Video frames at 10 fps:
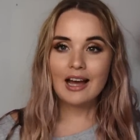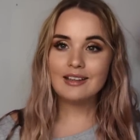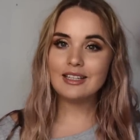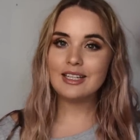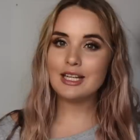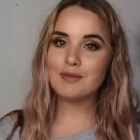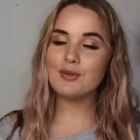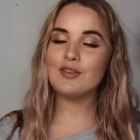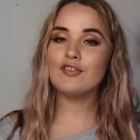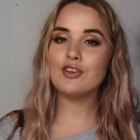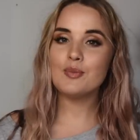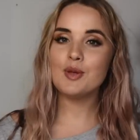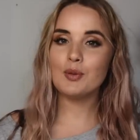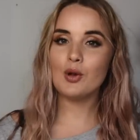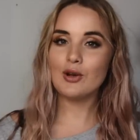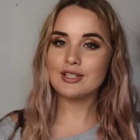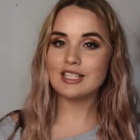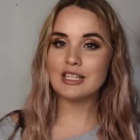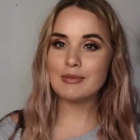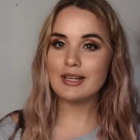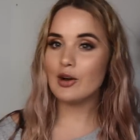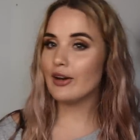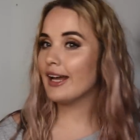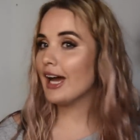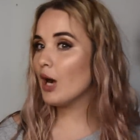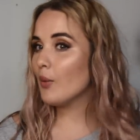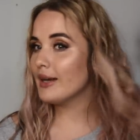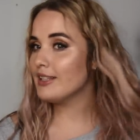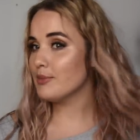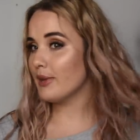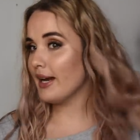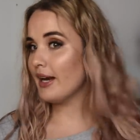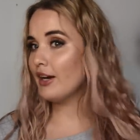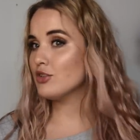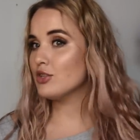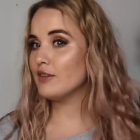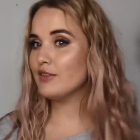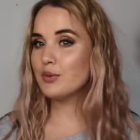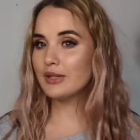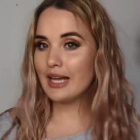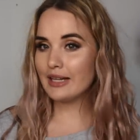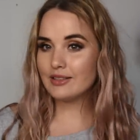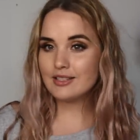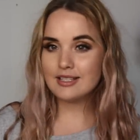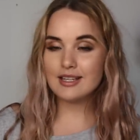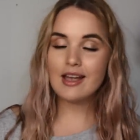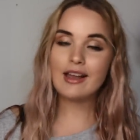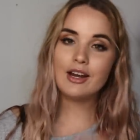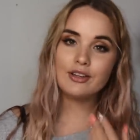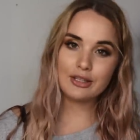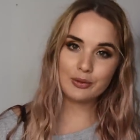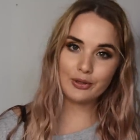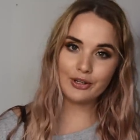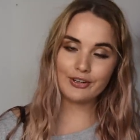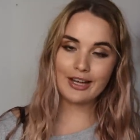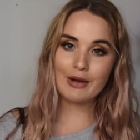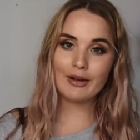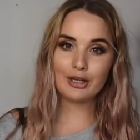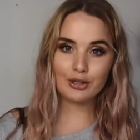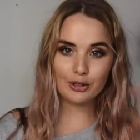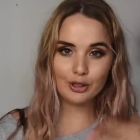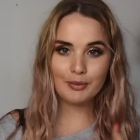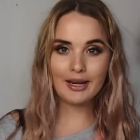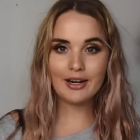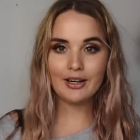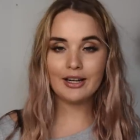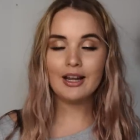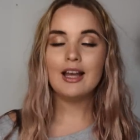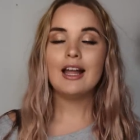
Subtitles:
I did get a few people asking me on how I did my hair, so if you would like to see a hair tutorial on how I curled my hair